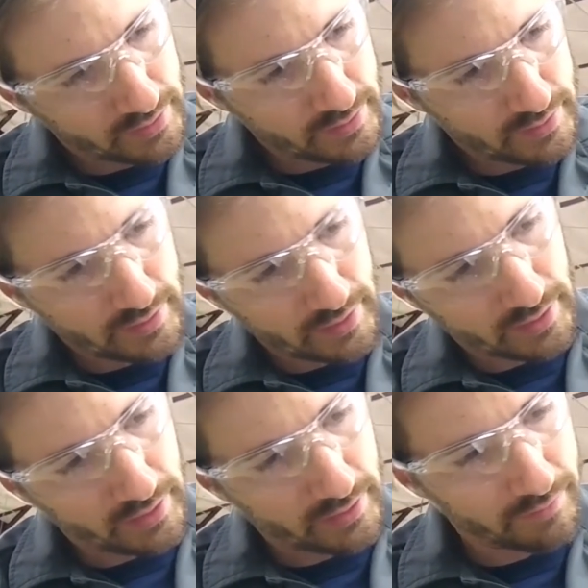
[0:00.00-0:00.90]
sticking
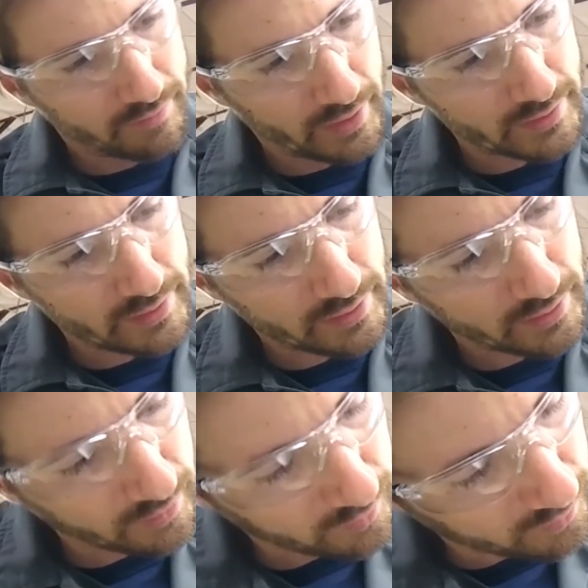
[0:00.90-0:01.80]
it in the vise here